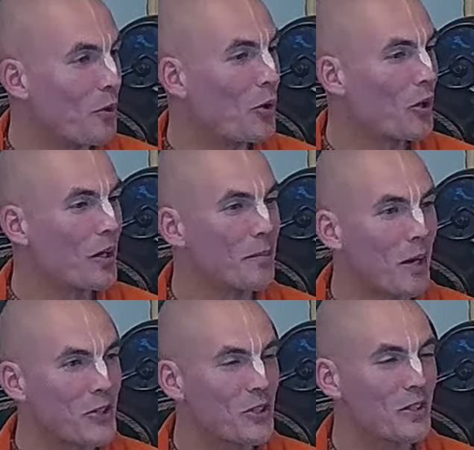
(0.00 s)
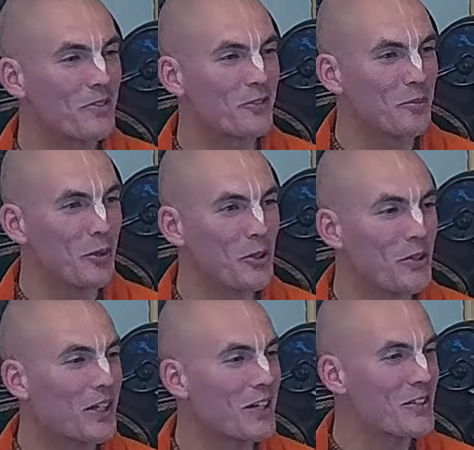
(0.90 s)
more bhajan, for
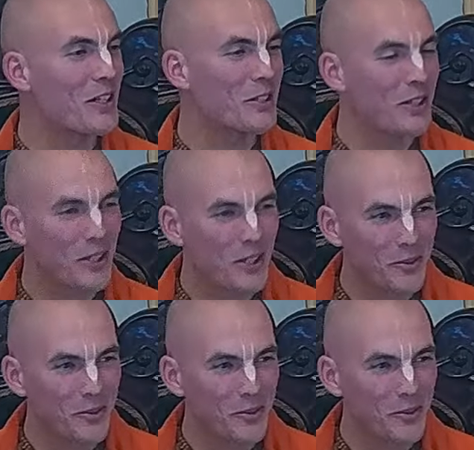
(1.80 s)
more kirtan,